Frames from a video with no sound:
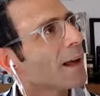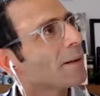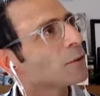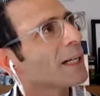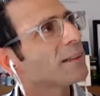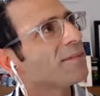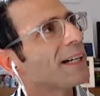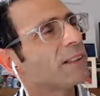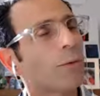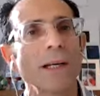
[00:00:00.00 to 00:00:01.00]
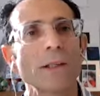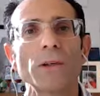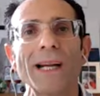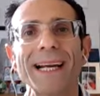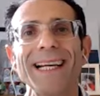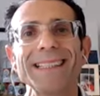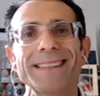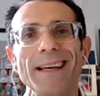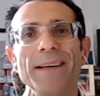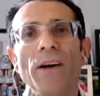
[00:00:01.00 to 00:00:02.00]
trying to find the right word, I guess,
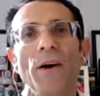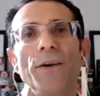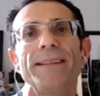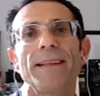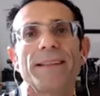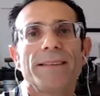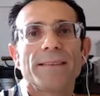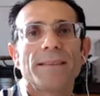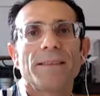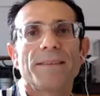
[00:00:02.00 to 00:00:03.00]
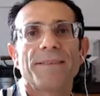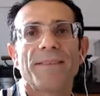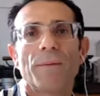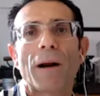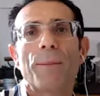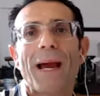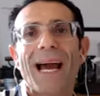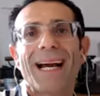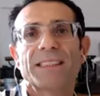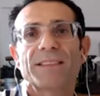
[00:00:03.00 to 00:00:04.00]
inherited from our
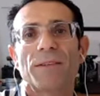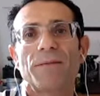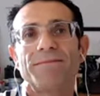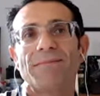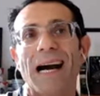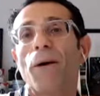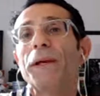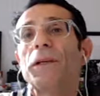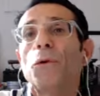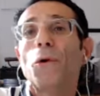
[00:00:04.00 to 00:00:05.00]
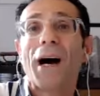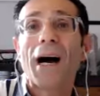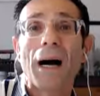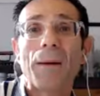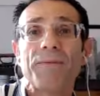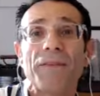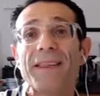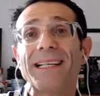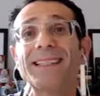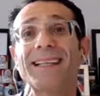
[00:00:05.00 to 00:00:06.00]
past, from how we grew up, from
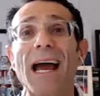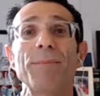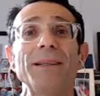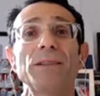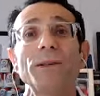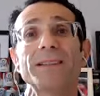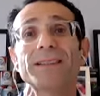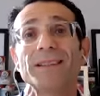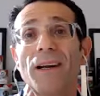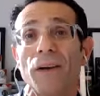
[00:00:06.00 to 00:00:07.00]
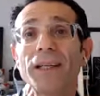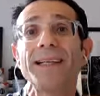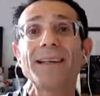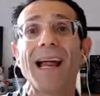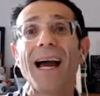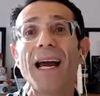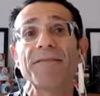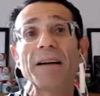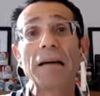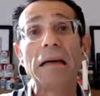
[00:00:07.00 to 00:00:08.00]
things that happened to us early in life,
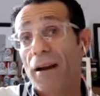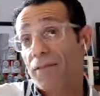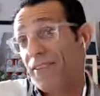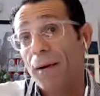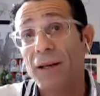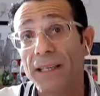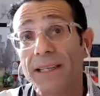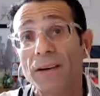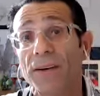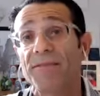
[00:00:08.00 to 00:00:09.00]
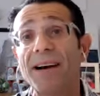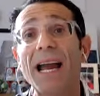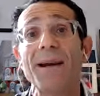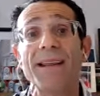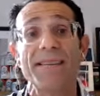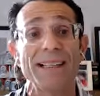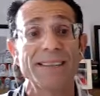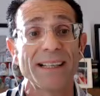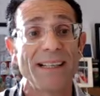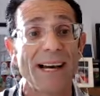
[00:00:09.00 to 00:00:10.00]
our family, our environment, things
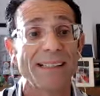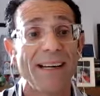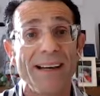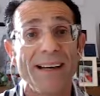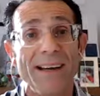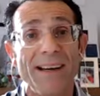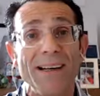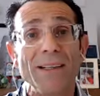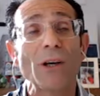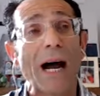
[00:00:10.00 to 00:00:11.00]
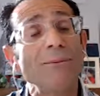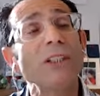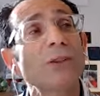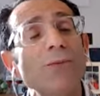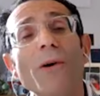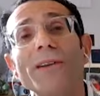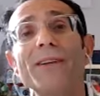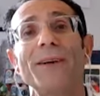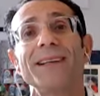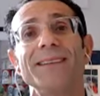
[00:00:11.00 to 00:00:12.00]
like that. So I'm just
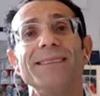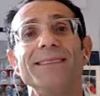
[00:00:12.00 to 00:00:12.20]
wondering,